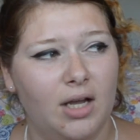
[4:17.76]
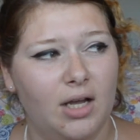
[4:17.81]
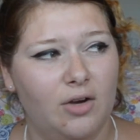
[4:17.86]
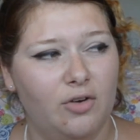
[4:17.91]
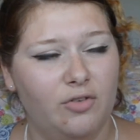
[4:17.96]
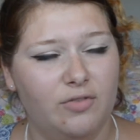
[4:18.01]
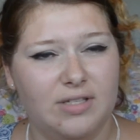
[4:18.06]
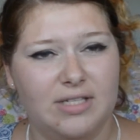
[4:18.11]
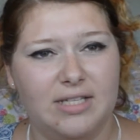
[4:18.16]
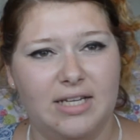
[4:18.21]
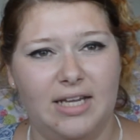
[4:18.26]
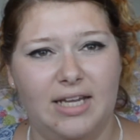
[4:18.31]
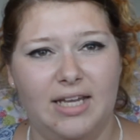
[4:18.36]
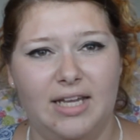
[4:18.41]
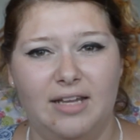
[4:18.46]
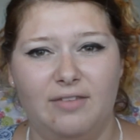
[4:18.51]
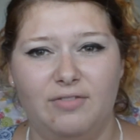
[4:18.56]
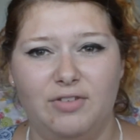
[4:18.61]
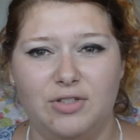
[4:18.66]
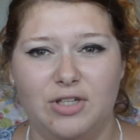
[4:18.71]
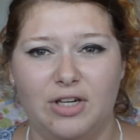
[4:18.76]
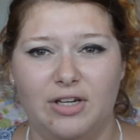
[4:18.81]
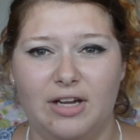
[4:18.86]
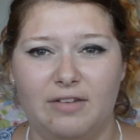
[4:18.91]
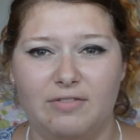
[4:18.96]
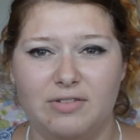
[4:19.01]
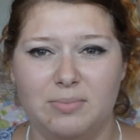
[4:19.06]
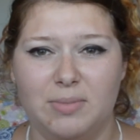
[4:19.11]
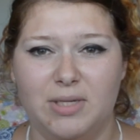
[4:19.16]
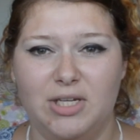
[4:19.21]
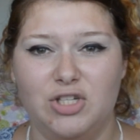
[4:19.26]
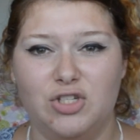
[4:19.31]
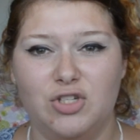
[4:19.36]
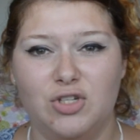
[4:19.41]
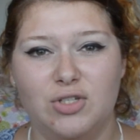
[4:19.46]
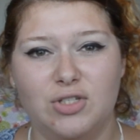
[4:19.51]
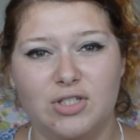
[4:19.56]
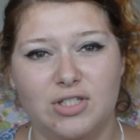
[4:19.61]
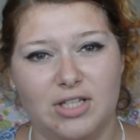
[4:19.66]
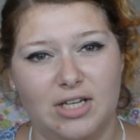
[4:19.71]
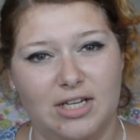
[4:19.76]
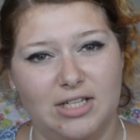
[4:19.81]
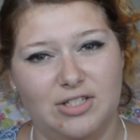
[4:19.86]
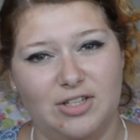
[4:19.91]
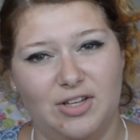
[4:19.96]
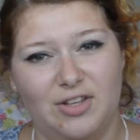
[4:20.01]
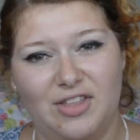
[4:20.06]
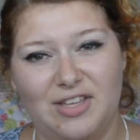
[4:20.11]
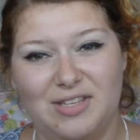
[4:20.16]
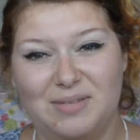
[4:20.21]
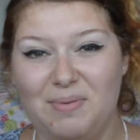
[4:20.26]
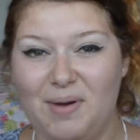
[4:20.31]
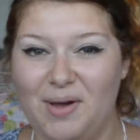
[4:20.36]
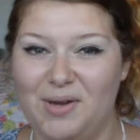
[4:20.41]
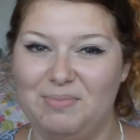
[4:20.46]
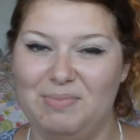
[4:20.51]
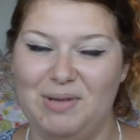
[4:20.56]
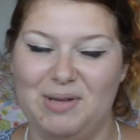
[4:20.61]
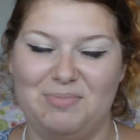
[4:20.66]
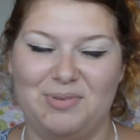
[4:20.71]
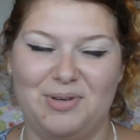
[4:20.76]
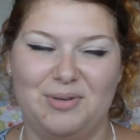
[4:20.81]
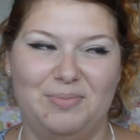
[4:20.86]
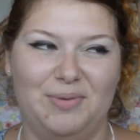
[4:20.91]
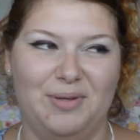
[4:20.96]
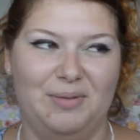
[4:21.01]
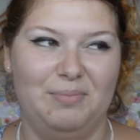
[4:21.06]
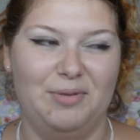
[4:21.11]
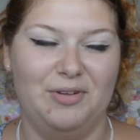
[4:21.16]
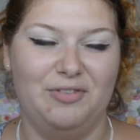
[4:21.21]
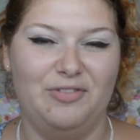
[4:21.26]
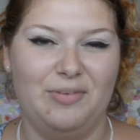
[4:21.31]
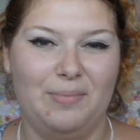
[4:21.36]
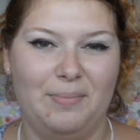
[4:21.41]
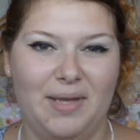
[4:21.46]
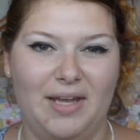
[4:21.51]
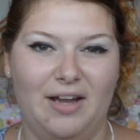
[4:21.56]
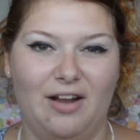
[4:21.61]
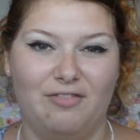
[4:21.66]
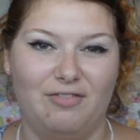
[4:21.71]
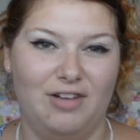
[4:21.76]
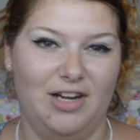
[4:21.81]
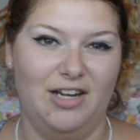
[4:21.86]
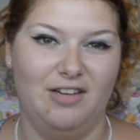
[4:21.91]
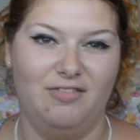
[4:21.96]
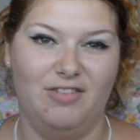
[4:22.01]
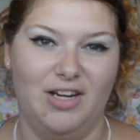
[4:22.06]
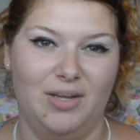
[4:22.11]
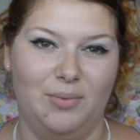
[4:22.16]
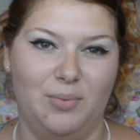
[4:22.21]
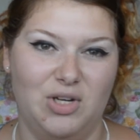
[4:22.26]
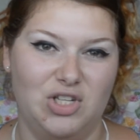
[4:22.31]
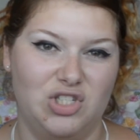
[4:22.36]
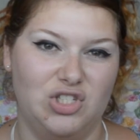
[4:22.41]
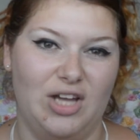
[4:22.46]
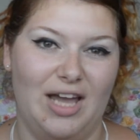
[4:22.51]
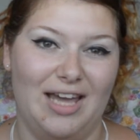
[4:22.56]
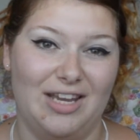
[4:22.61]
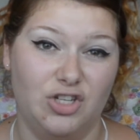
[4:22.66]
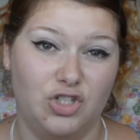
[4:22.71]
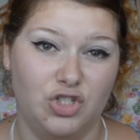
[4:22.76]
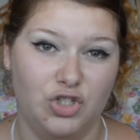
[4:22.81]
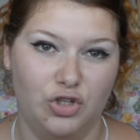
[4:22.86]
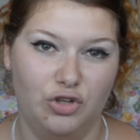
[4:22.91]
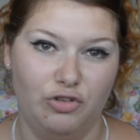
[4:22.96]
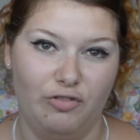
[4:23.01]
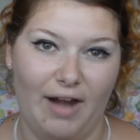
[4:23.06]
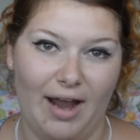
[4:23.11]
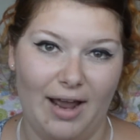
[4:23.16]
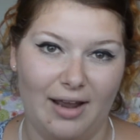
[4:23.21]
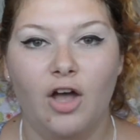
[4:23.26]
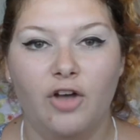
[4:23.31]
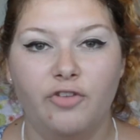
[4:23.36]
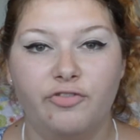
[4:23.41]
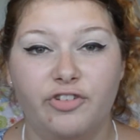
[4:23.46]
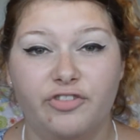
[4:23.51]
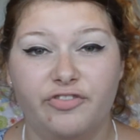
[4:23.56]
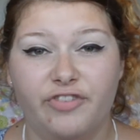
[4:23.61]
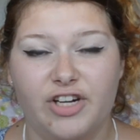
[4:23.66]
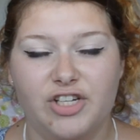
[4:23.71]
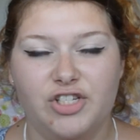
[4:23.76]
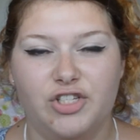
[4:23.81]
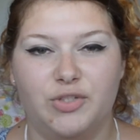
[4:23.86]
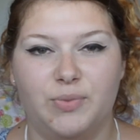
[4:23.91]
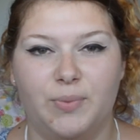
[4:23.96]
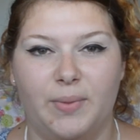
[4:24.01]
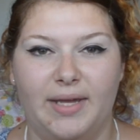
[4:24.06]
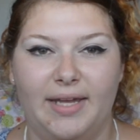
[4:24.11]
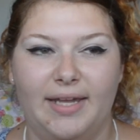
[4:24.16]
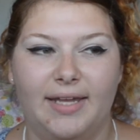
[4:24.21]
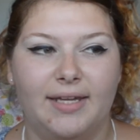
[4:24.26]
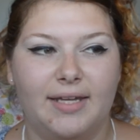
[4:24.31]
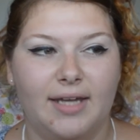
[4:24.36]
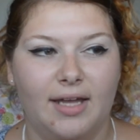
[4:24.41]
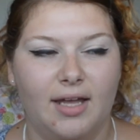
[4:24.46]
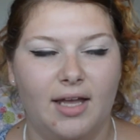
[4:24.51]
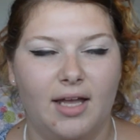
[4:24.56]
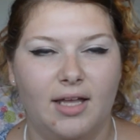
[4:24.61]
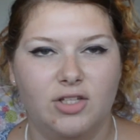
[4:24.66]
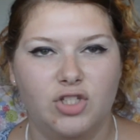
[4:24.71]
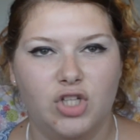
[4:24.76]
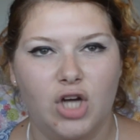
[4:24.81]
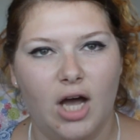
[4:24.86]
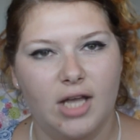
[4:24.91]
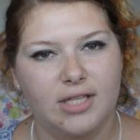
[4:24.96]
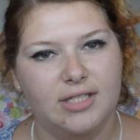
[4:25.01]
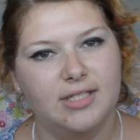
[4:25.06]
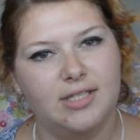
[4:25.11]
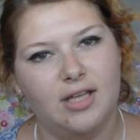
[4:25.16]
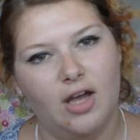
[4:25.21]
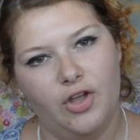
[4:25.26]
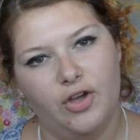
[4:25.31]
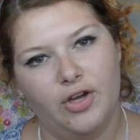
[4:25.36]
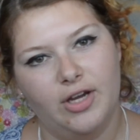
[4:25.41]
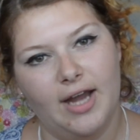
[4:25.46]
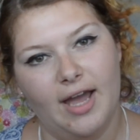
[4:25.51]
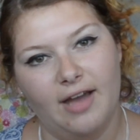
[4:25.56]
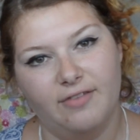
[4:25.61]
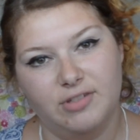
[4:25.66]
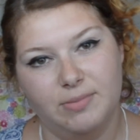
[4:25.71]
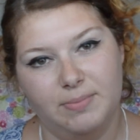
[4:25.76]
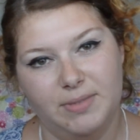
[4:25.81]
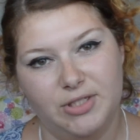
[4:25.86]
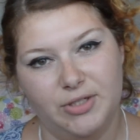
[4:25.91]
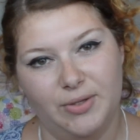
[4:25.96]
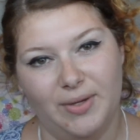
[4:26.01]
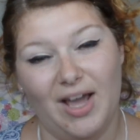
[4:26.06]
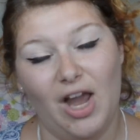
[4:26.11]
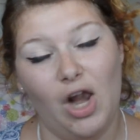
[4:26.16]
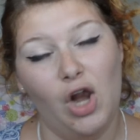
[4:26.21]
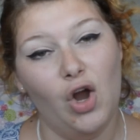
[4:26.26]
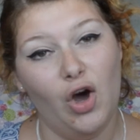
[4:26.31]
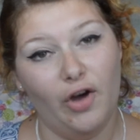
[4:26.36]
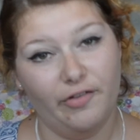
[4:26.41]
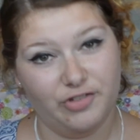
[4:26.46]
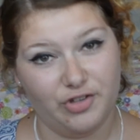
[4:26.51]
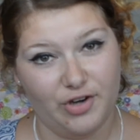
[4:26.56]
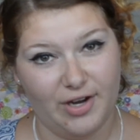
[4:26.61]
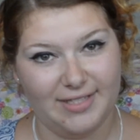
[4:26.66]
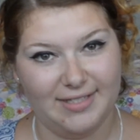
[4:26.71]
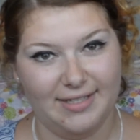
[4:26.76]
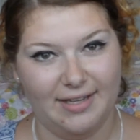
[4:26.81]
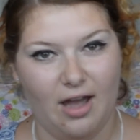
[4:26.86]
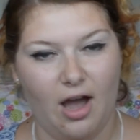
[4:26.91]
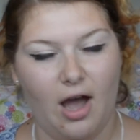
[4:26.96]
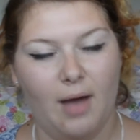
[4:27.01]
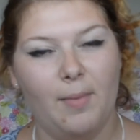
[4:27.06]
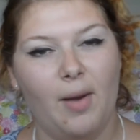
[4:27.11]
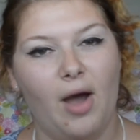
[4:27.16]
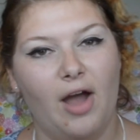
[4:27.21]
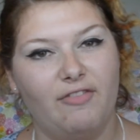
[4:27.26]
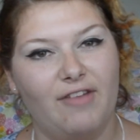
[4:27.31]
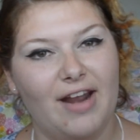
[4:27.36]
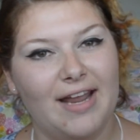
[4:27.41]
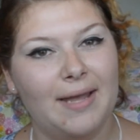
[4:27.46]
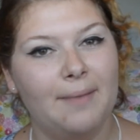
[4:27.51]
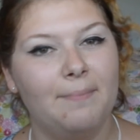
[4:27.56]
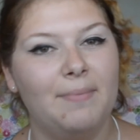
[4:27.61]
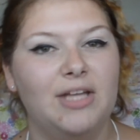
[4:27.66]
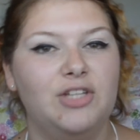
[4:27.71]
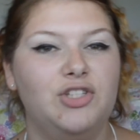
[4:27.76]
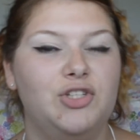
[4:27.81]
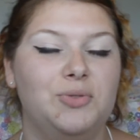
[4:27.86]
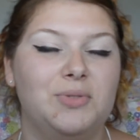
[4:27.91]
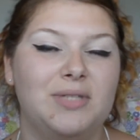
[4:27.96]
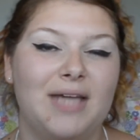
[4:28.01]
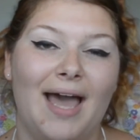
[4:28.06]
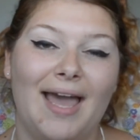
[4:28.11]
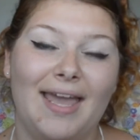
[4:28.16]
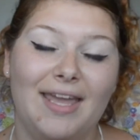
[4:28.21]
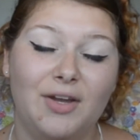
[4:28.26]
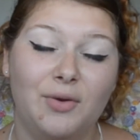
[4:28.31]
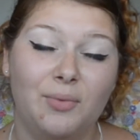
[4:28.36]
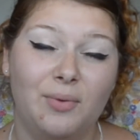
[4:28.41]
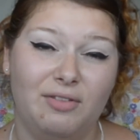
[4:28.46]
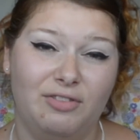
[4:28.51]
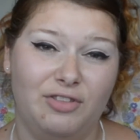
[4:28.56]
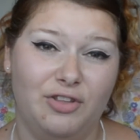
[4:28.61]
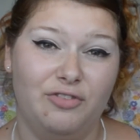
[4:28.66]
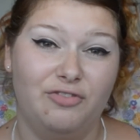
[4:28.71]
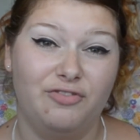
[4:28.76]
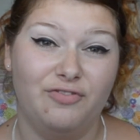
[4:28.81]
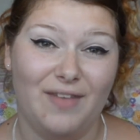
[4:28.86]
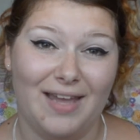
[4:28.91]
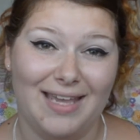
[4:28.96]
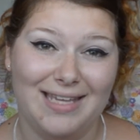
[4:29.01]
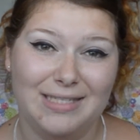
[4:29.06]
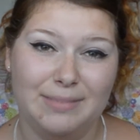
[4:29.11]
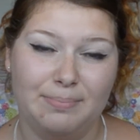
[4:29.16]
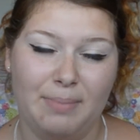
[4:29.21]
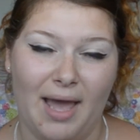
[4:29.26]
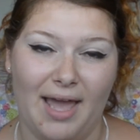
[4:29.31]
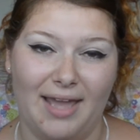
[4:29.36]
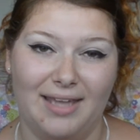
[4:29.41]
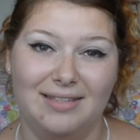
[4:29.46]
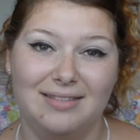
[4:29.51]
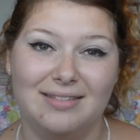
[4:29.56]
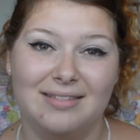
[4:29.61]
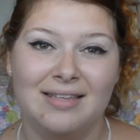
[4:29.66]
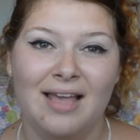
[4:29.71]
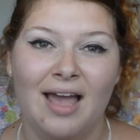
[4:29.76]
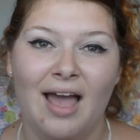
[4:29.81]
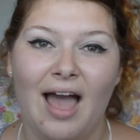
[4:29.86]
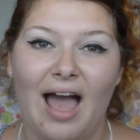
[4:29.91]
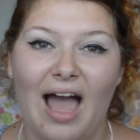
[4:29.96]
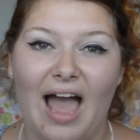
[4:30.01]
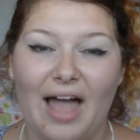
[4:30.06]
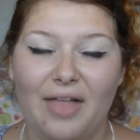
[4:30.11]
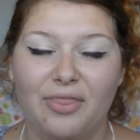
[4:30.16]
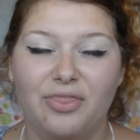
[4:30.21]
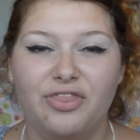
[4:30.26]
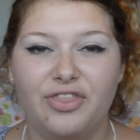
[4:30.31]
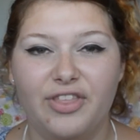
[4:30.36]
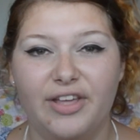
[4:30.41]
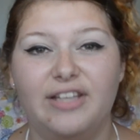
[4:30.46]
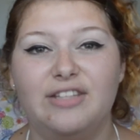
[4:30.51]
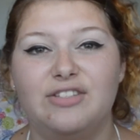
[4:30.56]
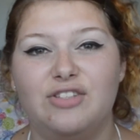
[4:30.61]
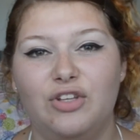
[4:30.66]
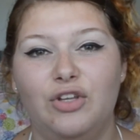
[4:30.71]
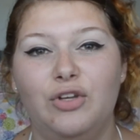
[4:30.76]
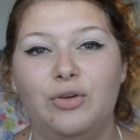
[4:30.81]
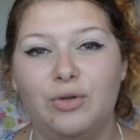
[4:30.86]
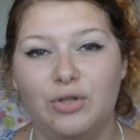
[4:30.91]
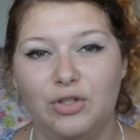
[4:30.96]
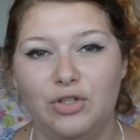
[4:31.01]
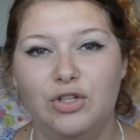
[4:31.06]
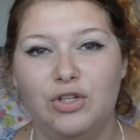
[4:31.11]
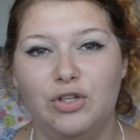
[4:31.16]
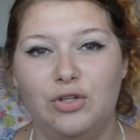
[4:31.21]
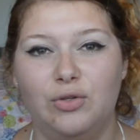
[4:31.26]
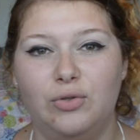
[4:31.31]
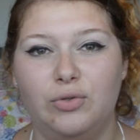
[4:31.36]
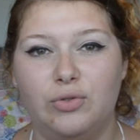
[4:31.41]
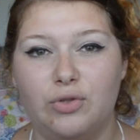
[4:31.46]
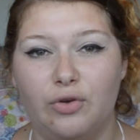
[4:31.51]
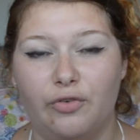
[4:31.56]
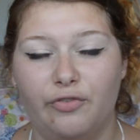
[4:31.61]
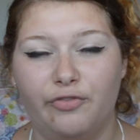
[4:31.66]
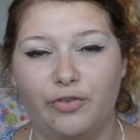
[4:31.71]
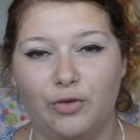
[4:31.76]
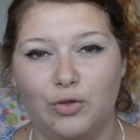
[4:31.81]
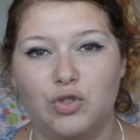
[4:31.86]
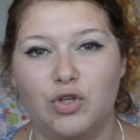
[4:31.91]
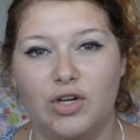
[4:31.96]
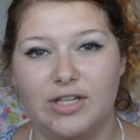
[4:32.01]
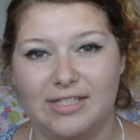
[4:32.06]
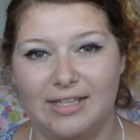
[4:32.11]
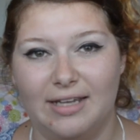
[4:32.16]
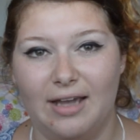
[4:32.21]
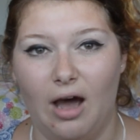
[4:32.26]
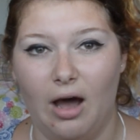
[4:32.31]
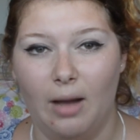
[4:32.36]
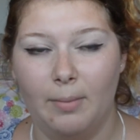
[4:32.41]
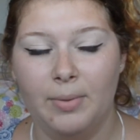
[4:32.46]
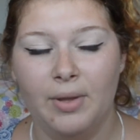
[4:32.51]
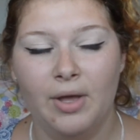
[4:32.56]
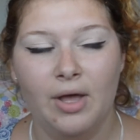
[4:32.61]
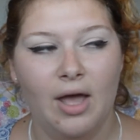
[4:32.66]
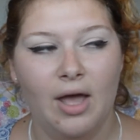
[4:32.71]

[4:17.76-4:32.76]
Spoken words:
Obviously, if you don't have as many shoes as I do, this might not be a problem, but for me, I really, really wished I had a shoe rack. For Freshers Week, chances are you're going to have to be doing a lot of dressing up. I recommend you take with you face paints and things that you can use for dressing up.